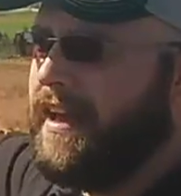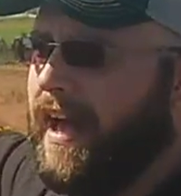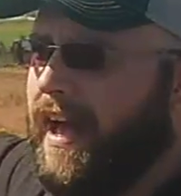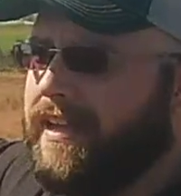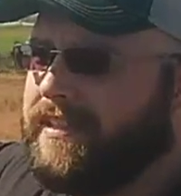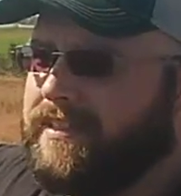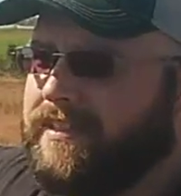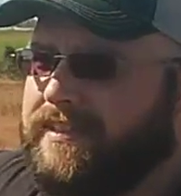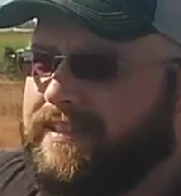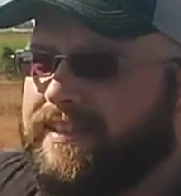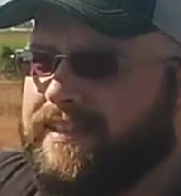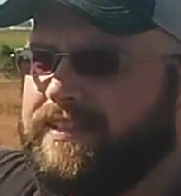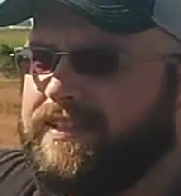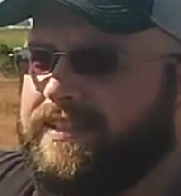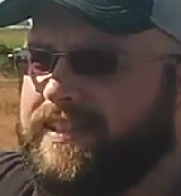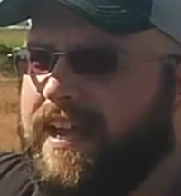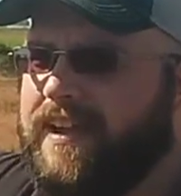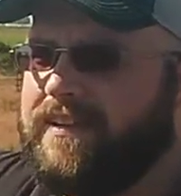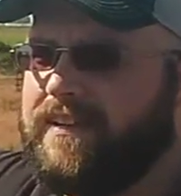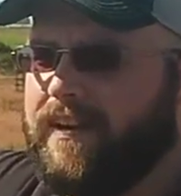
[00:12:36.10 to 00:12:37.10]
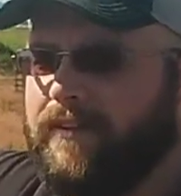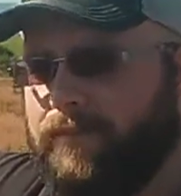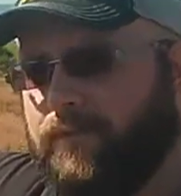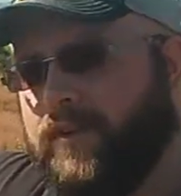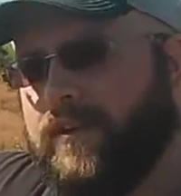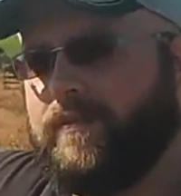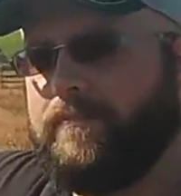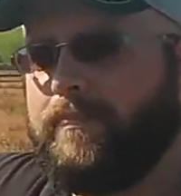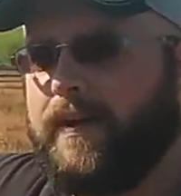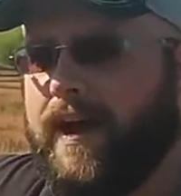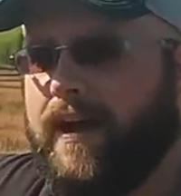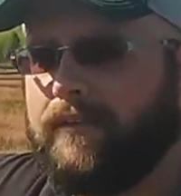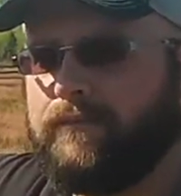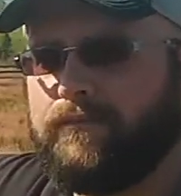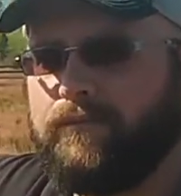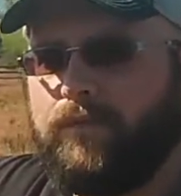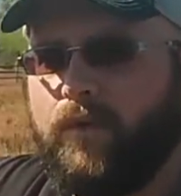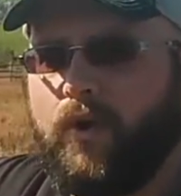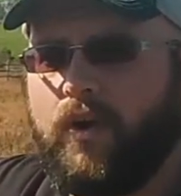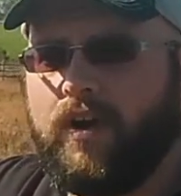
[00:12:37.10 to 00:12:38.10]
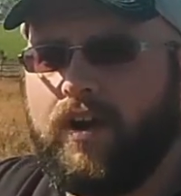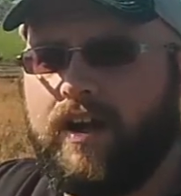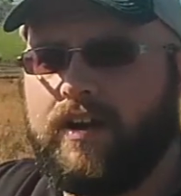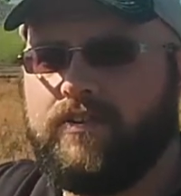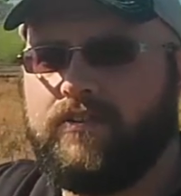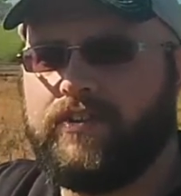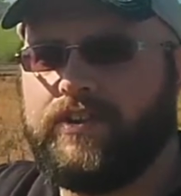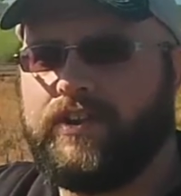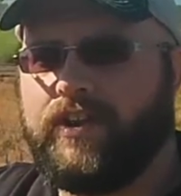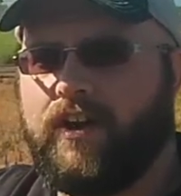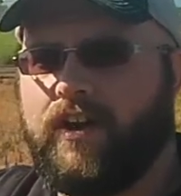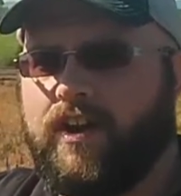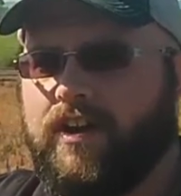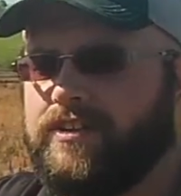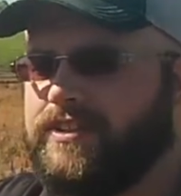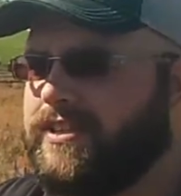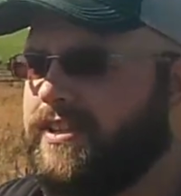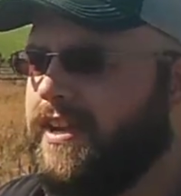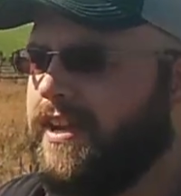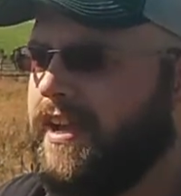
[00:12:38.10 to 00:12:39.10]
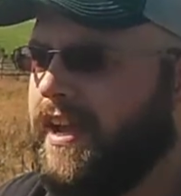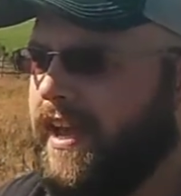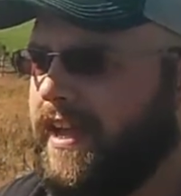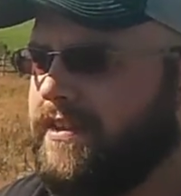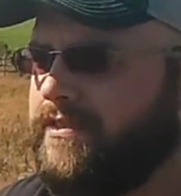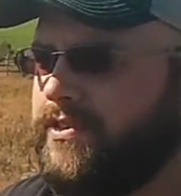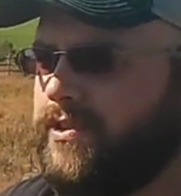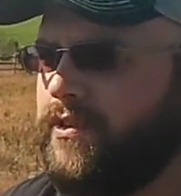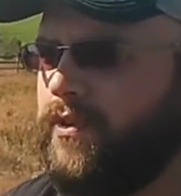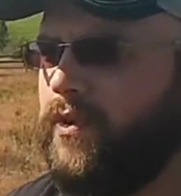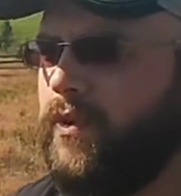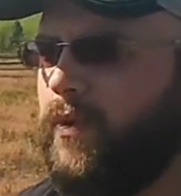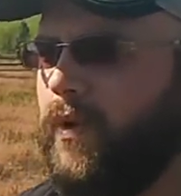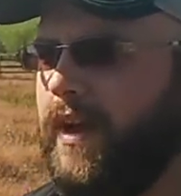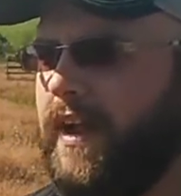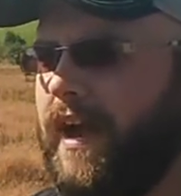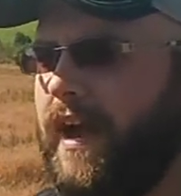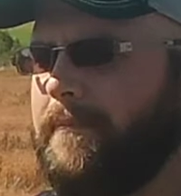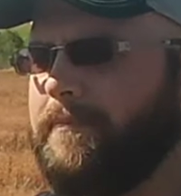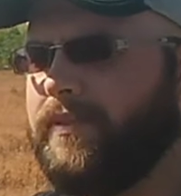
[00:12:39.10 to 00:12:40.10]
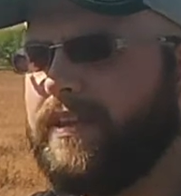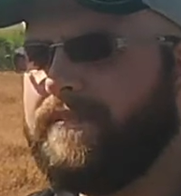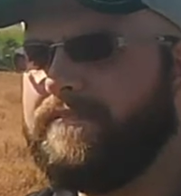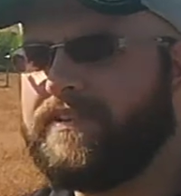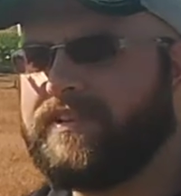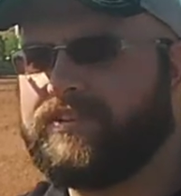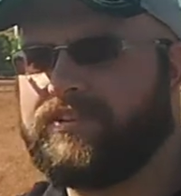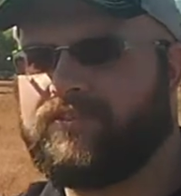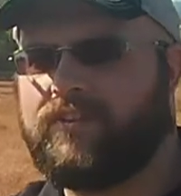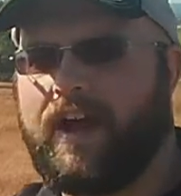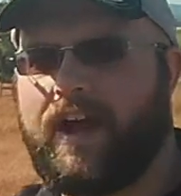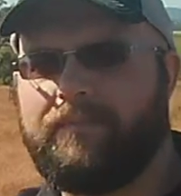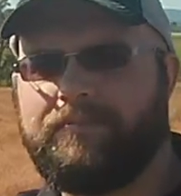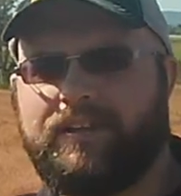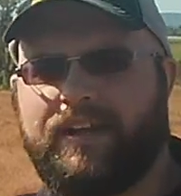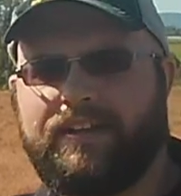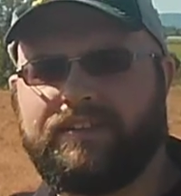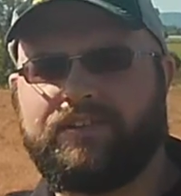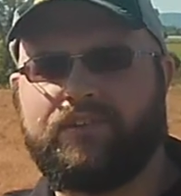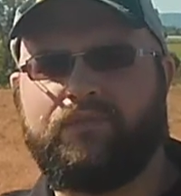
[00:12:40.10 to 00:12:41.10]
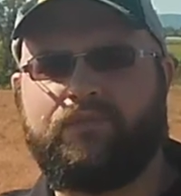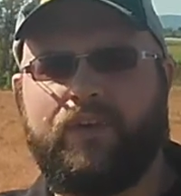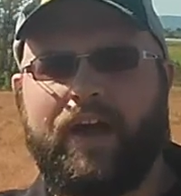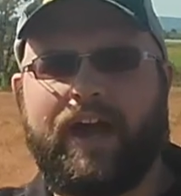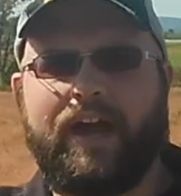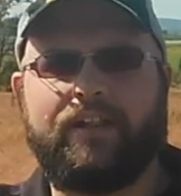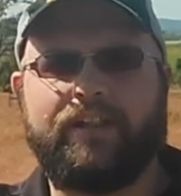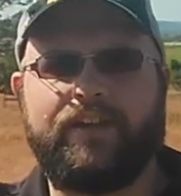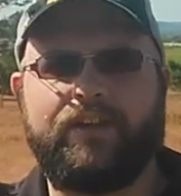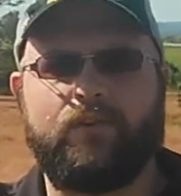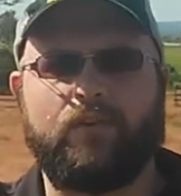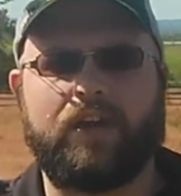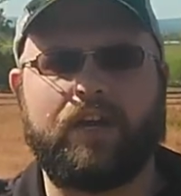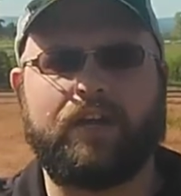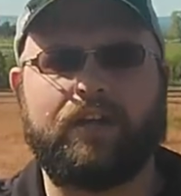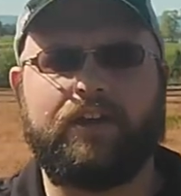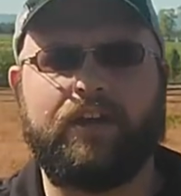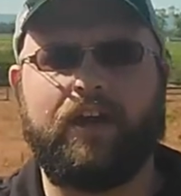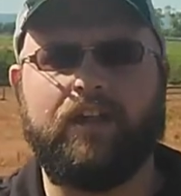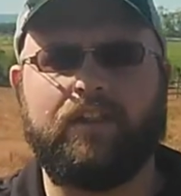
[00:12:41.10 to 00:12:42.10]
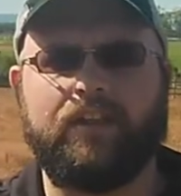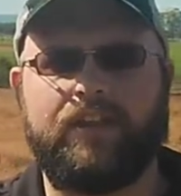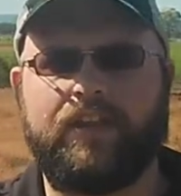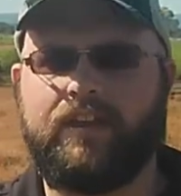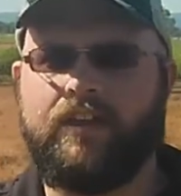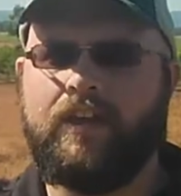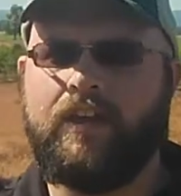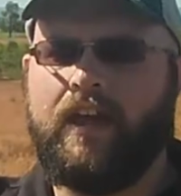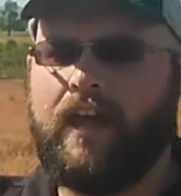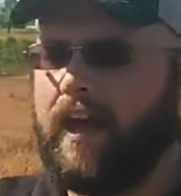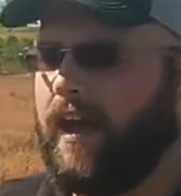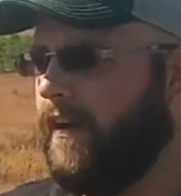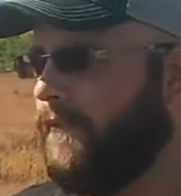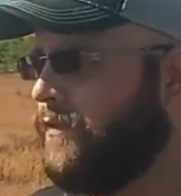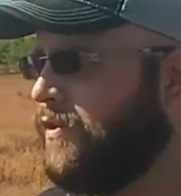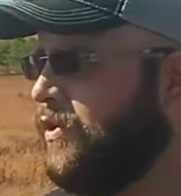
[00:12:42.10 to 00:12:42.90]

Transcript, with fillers: as a descent for about 400 yards into what I believe he described it as a valley or a gully. Uh, of